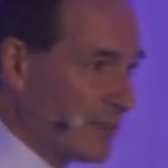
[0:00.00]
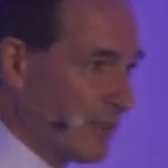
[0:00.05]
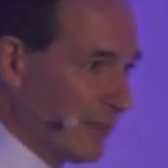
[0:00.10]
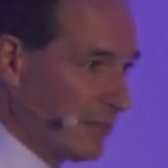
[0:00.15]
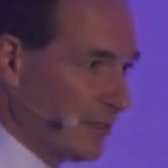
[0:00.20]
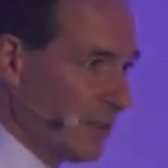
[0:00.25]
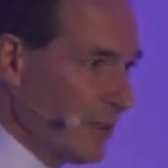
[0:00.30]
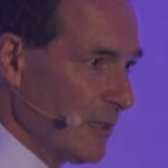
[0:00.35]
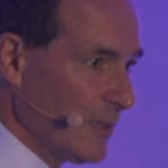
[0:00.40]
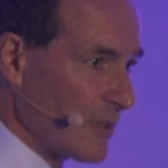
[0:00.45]

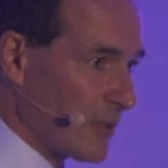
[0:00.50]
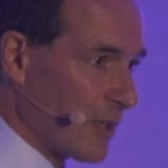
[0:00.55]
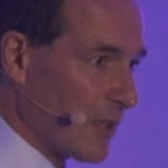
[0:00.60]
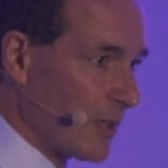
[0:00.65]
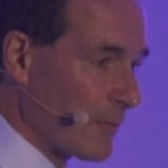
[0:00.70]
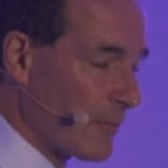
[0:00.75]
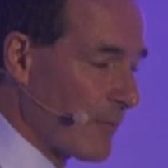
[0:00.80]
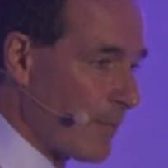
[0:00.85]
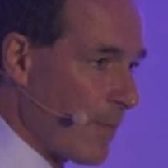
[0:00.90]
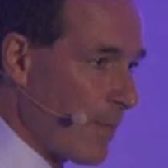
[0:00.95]

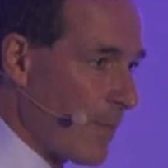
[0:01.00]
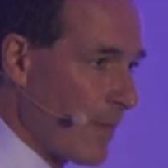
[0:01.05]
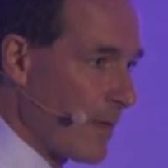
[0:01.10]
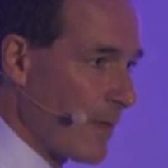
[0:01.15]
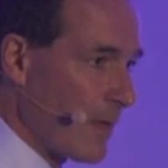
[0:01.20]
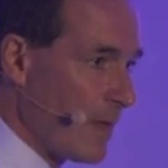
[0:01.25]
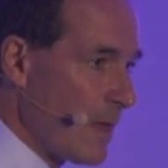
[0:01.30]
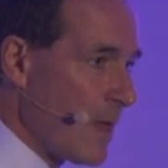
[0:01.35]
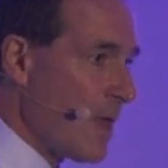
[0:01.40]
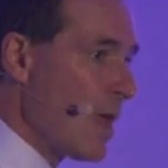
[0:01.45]
technology.
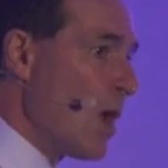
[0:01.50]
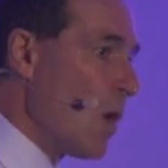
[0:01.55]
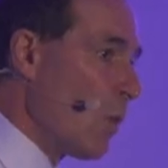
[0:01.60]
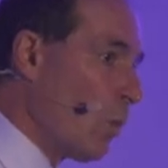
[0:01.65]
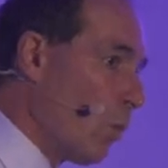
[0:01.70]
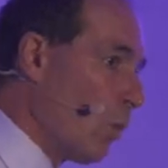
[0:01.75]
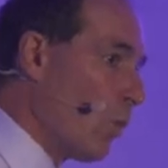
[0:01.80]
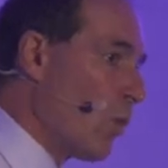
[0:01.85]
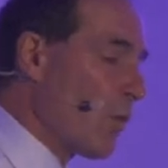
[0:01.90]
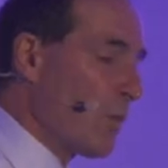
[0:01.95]

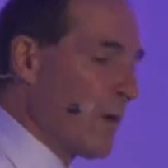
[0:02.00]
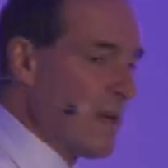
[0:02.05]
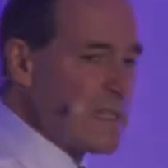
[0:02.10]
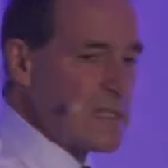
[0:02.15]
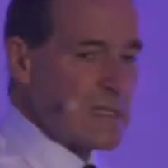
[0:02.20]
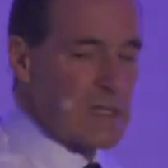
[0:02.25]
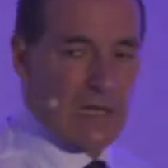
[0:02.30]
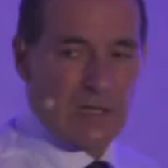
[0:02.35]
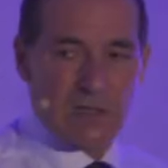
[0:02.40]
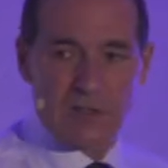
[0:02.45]
The
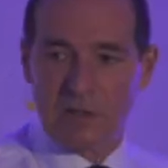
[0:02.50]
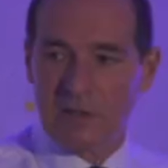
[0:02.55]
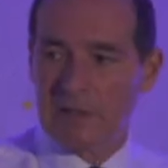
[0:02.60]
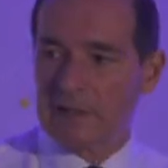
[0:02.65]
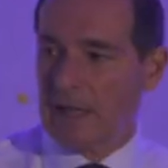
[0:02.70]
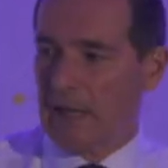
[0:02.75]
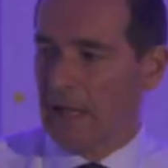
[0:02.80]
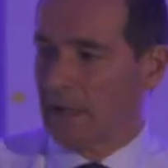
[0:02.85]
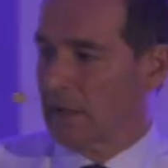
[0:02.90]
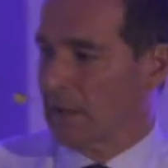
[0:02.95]
reason they're
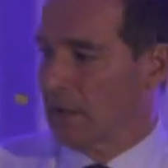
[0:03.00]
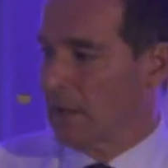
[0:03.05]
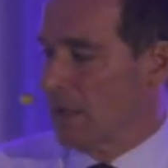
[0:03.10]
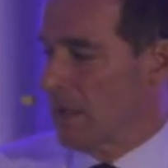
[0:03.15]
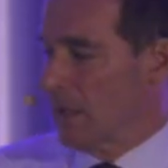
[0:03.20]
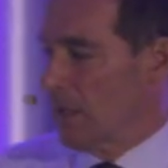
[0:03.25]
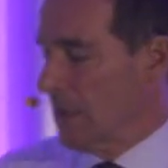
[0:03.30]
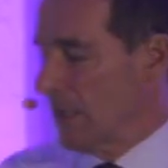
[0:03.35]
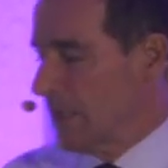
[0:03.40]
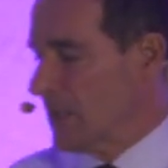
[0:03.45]
doing that
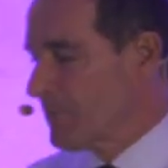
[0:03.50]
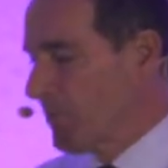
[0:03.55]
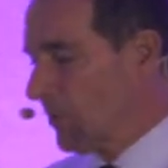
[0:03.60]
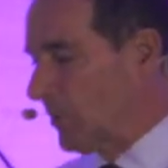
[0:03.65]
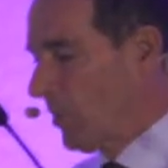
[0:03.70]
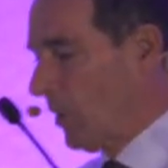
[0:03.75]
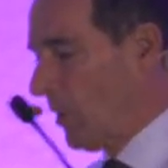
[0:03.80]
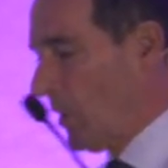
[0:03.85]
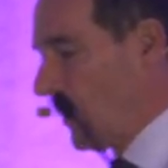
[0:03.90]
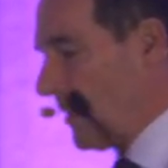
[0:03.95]
is
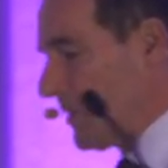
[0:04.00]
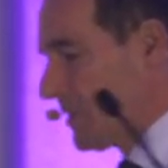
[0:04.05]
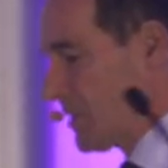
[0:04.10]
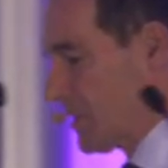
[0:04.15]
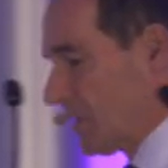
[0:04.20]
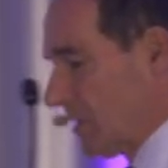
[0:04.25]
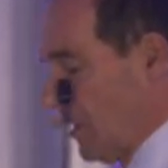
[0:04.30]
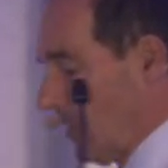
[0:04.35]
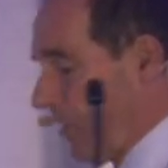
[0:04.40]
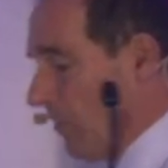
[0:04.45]

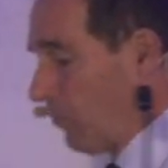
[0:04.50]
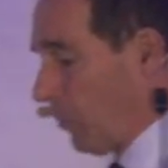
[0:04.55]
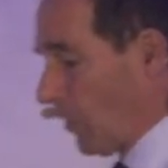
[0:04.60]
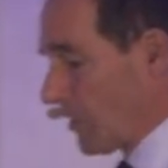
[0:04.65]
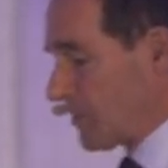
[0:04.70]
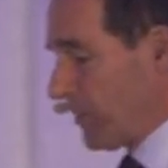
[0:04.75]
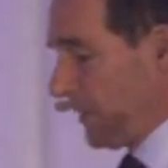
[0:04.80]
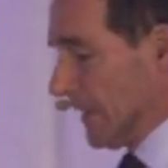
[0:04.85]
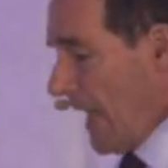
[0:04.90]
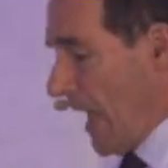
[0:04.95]
because of
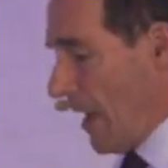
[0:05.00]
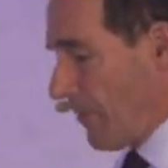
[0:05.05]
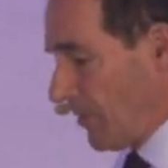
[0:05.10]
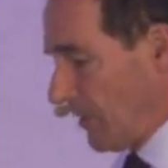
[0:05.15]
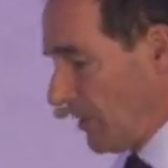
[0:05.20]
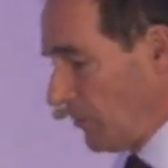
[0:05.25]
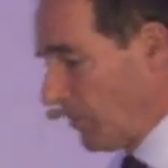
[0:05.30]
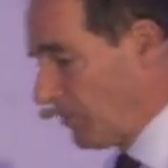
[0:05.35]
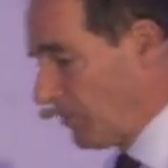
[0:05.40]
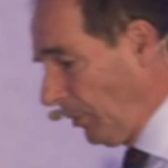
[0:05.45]
what's been
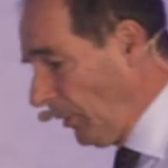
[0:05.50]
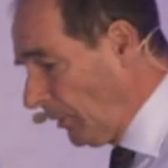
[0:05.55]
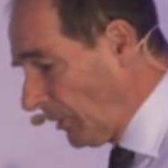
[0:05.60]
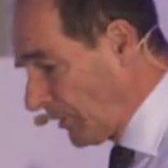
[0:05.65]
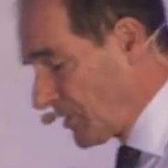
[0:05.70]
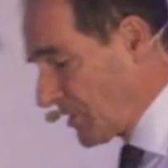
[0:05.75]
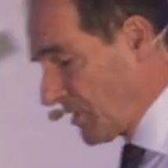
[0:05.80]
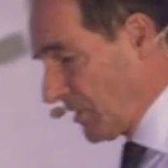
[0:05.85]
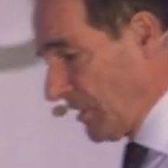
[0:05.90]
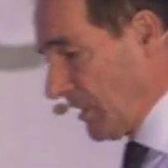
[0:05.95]
happening
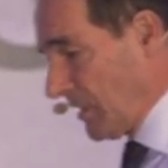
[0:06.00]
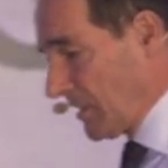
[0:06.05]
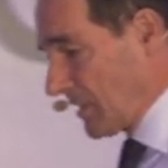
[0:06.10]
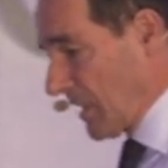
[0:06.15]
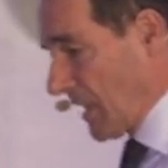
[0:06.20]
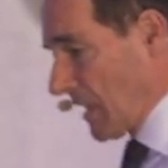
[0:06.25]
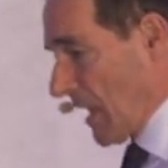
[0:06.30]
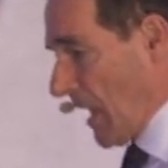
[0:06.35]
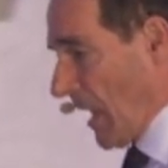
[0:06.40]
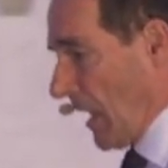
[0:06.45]
books and things
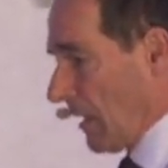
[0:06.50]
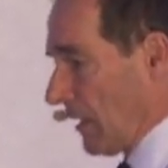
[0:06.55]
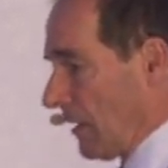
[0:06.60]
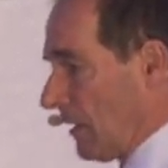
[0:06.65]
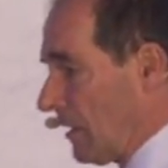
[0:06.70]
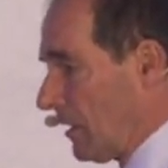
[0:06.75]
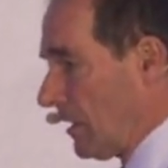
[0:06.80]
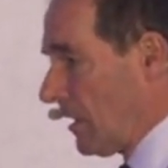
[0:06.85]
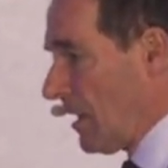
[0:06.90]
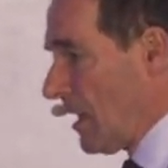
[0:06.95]
like that.
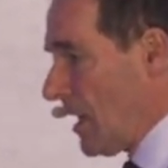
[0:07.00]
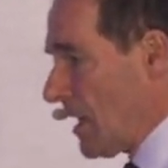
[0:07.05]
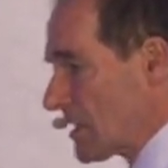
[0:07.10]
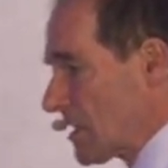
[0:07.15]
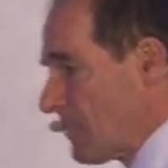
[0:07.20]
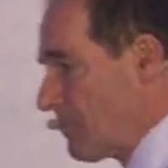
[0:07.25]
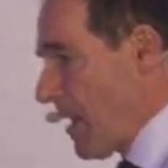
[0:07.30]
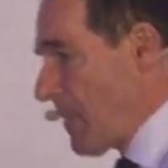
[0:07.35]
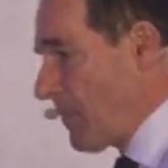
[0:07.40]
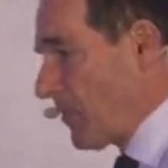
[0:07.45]

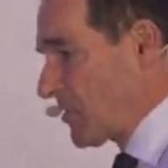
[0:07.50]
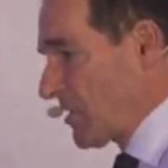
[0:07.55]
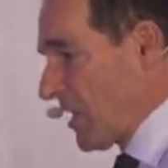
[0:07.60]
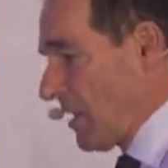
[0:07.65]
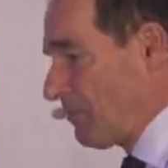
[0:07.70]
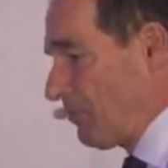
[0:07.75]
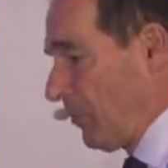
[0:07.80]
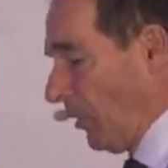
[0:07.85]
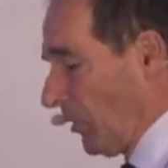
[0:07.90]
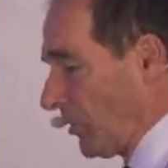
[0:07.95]
So people
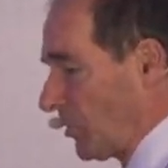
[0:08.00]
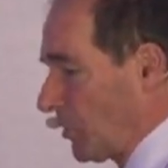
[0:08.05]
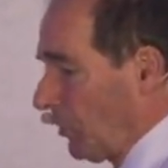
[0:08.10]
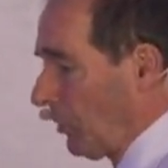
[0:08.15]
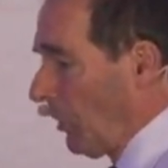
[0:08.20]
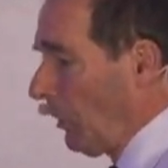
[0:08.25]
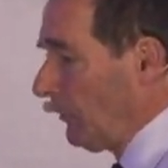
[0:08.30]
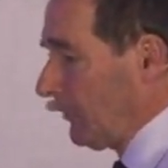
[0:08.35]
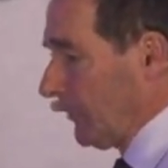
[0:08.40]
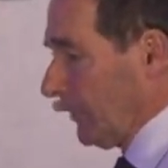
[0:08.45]
said books
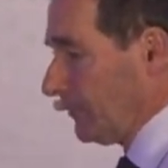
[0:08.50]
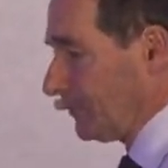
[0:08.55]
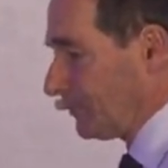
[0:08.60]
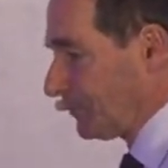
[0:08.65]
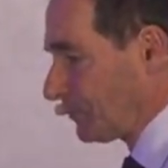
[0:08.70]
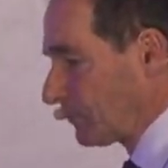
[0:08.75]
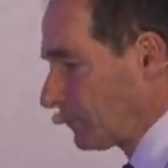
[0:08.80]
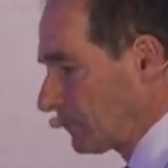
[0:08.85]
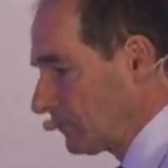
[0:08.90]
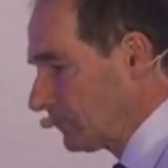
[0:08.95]
are over.
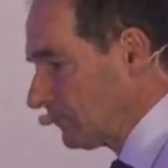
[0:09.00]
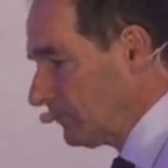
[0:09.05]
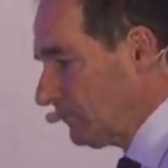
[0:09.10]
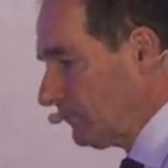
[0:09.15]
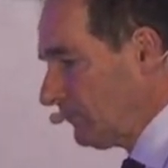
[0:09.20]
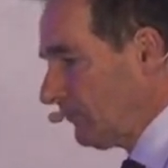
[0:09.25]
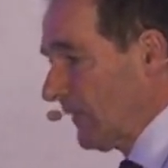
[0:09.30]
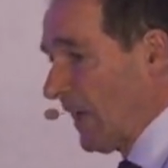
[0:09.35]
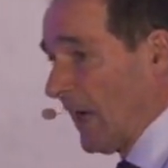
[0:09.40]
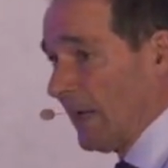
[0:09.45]

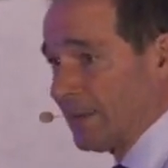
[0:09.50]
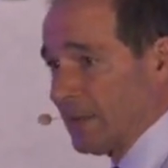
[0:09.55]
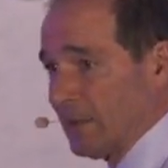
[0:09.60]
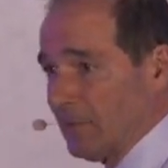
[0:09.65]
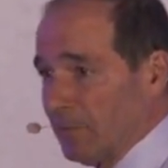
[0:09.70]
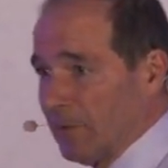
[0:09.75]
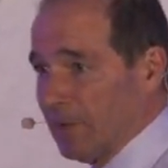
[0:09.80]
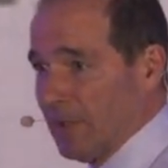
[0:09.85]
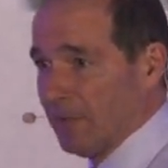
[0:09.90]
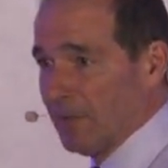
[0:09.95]
I
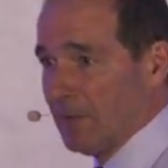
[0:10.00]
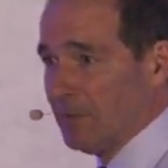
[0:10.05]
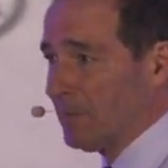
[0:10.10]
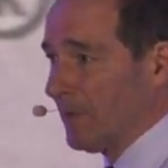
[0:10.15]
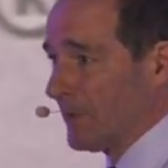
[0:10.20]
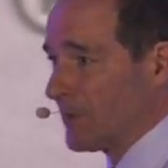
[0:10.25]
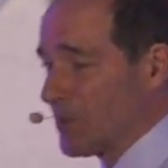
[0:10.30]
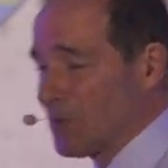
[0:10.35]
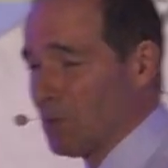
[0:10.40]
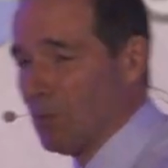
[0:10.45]
didn't believe them, which